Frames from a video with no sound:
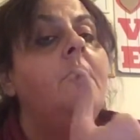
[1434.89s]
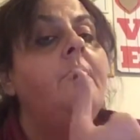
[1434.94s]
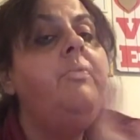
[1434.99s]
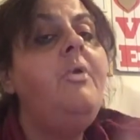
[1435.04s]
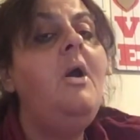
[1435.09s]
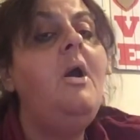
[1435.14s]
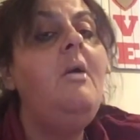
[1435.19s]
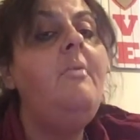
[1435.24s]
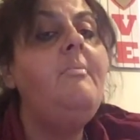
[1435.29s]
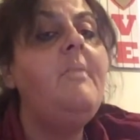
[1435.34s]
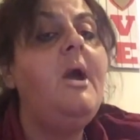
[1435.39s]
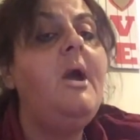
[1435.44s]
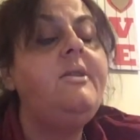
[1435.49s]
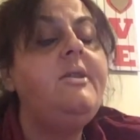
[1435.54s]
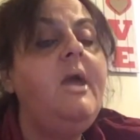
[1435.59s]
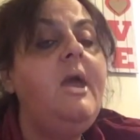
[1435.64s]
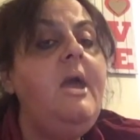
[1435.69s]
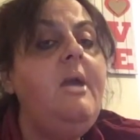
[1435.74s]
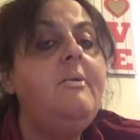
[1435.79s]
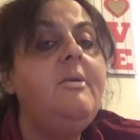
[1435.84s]
pump my
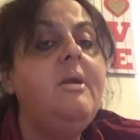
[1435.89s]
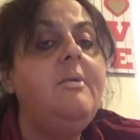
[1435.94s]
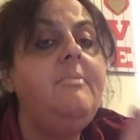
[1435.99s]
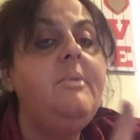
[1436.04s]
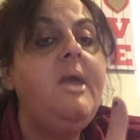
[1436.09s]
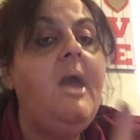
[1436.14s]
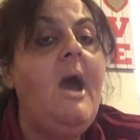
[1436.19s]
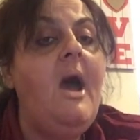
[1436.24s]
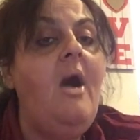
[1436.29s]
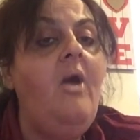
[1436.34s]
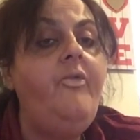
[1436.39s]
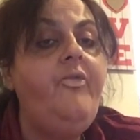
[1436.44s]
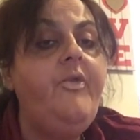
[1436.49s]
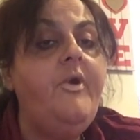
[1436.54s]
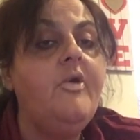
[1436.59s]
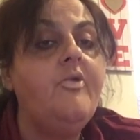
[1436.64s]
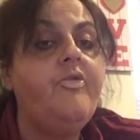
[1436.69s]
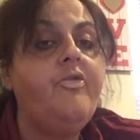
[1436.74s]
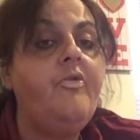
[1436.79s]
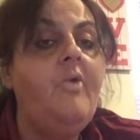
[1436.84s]
name, get me out
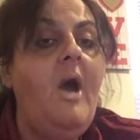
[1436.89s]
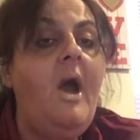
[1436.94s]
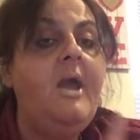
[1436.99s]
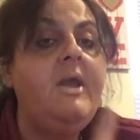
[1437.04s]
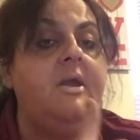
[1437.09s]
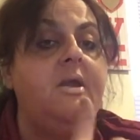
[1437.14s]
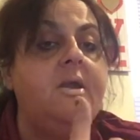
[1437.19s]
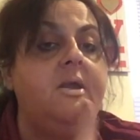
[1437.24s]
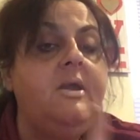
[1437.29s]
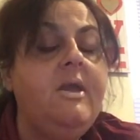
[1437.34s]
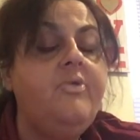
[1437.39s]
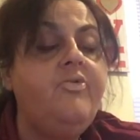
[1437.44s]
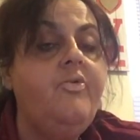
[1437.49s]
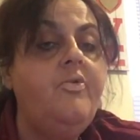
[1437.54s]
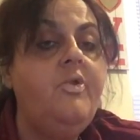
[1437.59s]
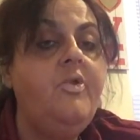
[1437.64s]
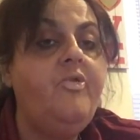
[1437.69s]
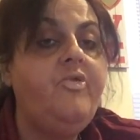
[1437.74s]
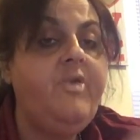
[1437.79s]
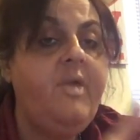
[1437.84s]
there so I could do
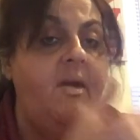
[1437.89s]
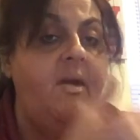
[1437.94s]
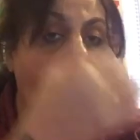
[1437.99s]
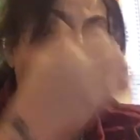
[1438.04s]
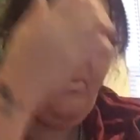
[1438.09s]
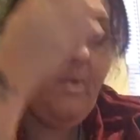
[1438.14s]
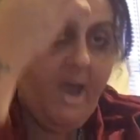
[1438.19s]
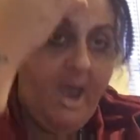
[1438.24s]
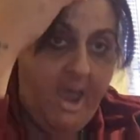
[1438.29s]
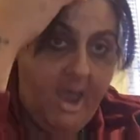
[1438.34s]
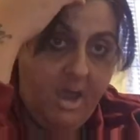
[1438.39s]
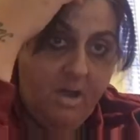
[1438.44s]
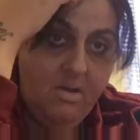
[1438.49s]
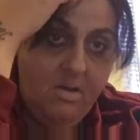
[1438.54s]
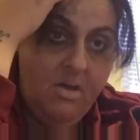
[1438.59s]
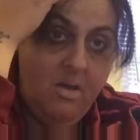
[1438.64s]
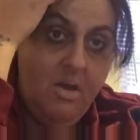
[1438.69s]
this giveaway.